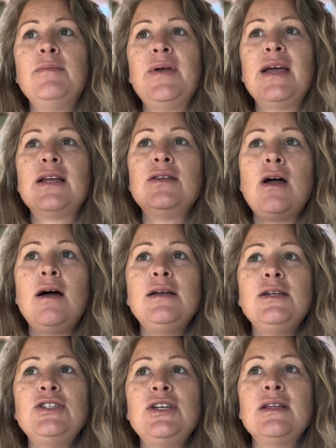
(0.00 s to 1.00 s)

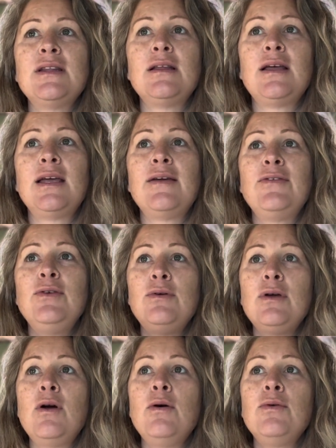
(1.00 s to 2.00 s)
acknowledging that like if you
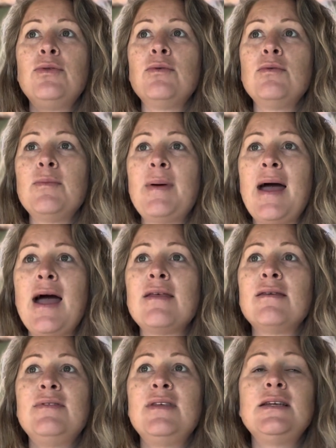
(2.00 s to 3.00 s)
can go through the path
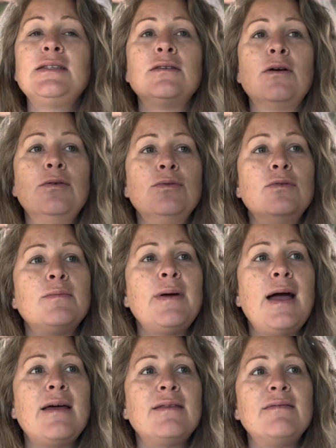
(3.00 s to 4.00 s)
of this and go through the
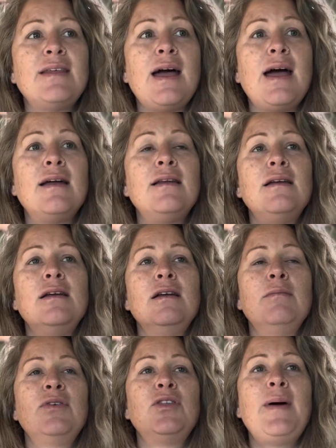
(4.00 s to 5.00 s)
path of that,
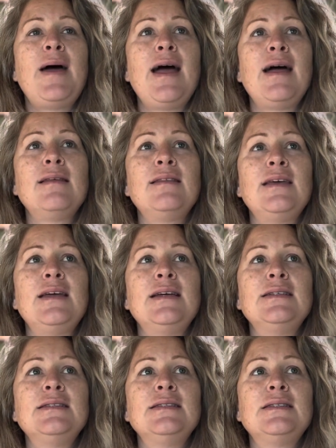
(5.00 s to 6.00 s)
but the path
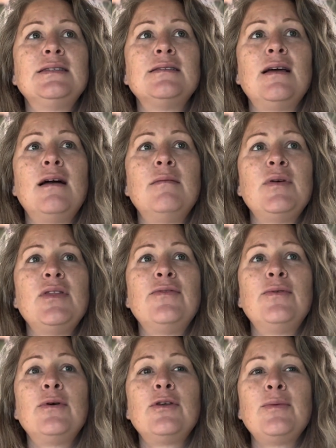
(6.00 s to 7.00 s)
is, and the
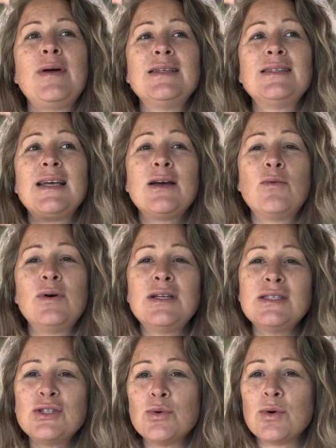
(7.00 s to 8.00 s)
fourth way is like, what
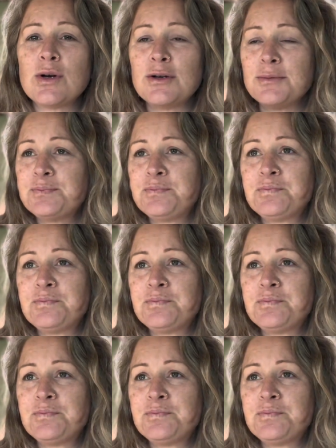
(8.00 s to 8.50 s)
is your